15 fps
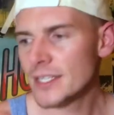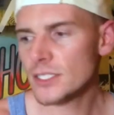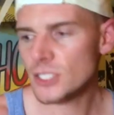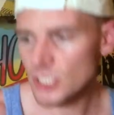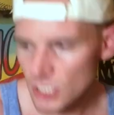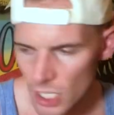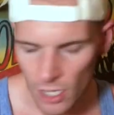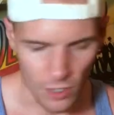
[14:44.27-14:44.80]

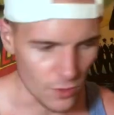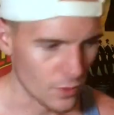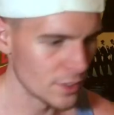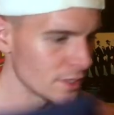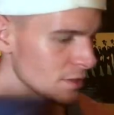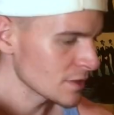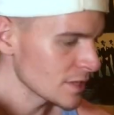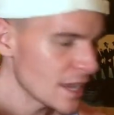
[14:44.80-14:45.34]
So,
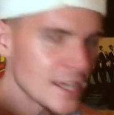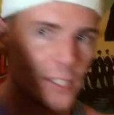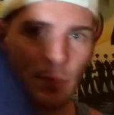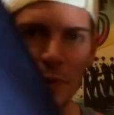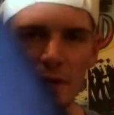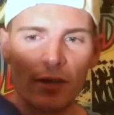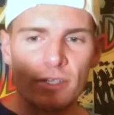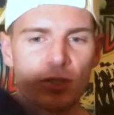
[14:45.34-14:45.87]

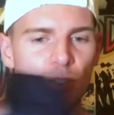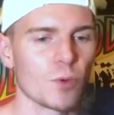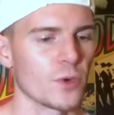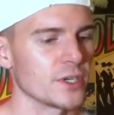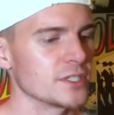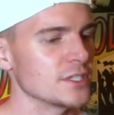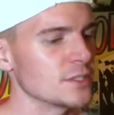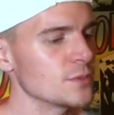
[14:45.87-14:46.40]
last pair of
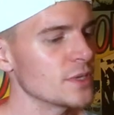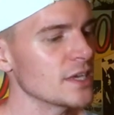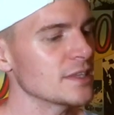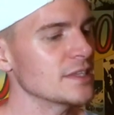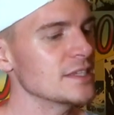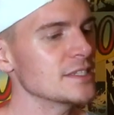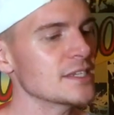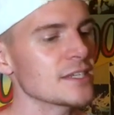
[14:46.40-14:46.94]
shorts is we
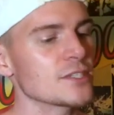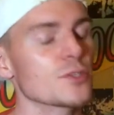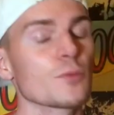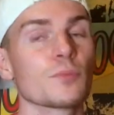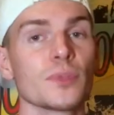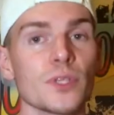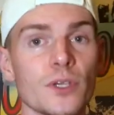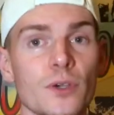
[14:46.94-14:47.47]
got these guys. They're
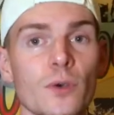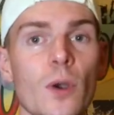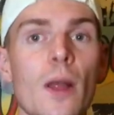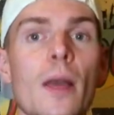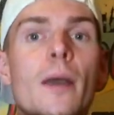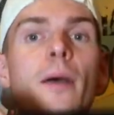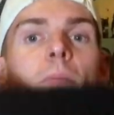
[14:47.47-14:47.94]
blue.